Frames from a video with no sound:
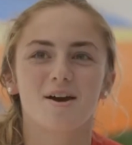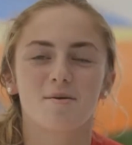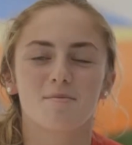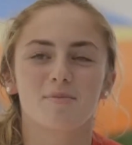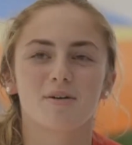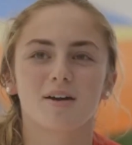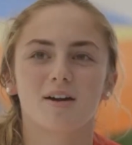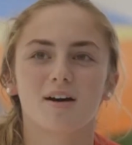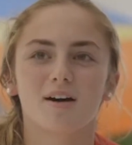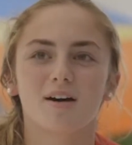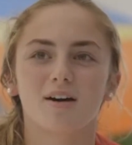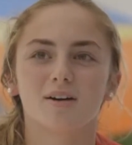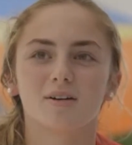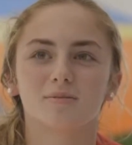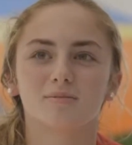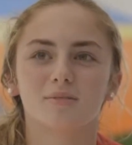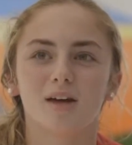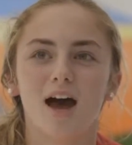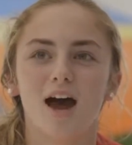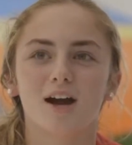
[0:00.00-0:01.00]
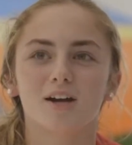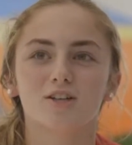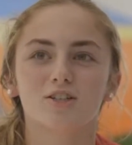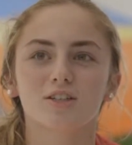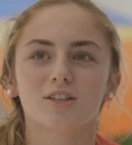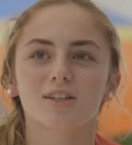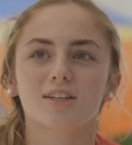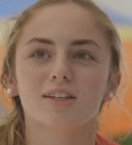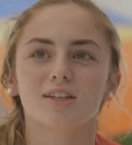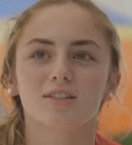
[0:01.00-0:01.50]
But
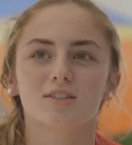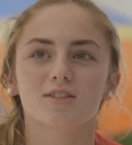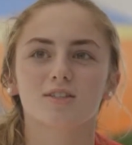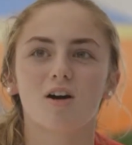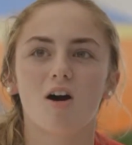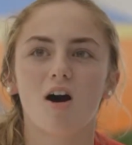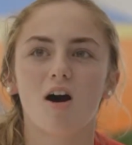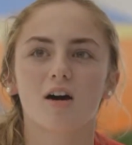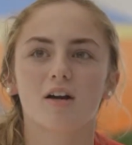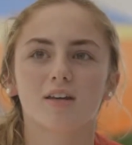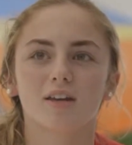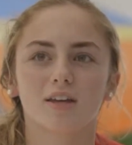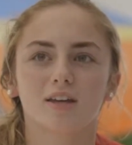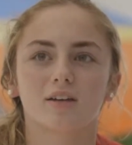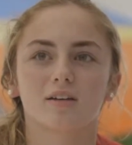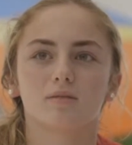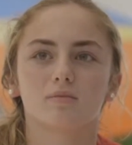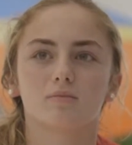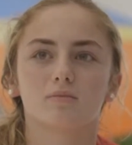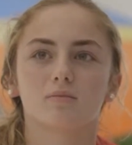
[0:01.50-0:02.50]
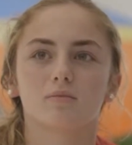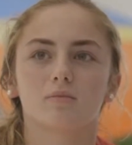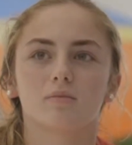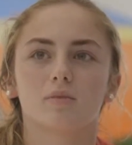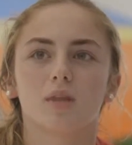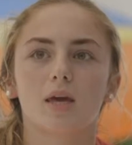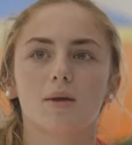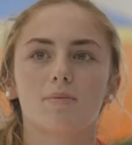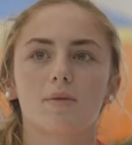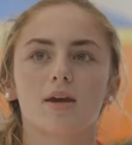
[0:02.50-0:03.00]
actually it's not, like,
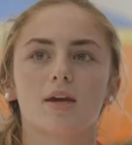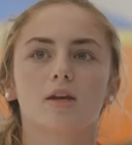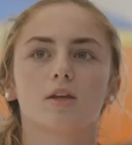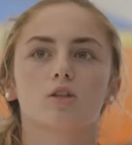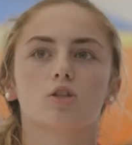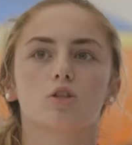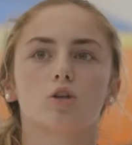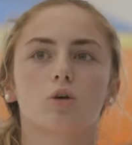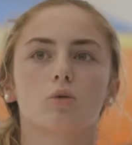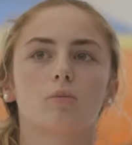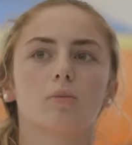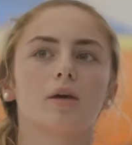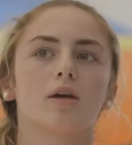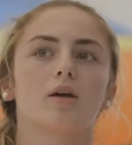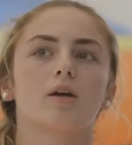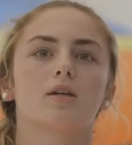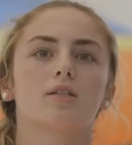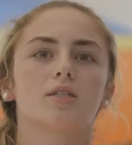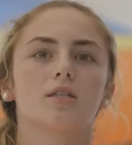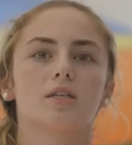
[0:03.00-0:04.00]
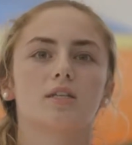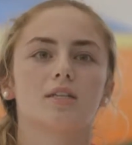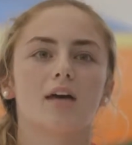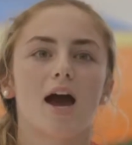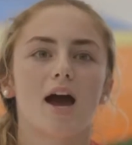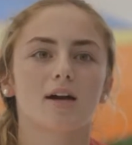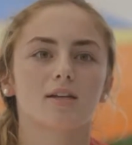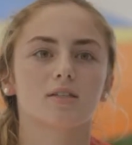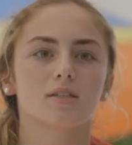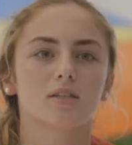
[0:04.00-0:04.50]
they make it so big because of these
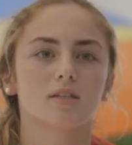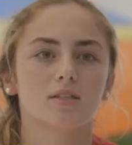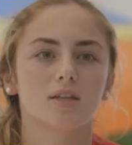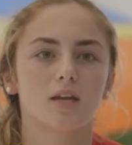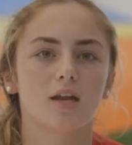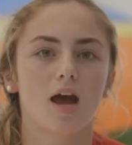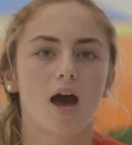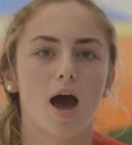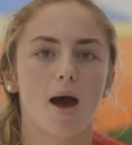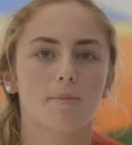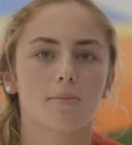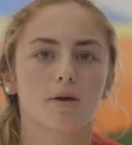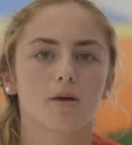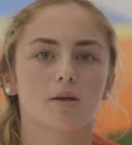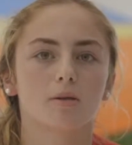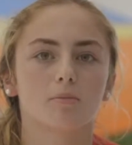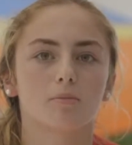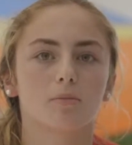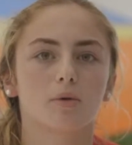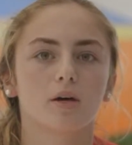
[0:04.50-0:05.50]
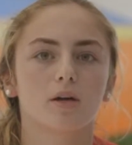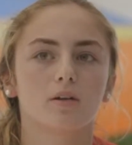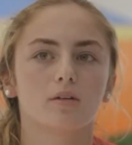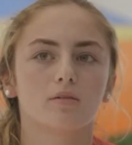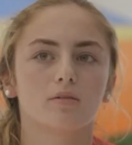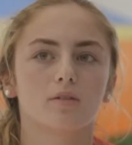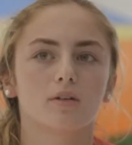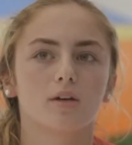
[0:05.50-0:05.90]
accidents that happen, but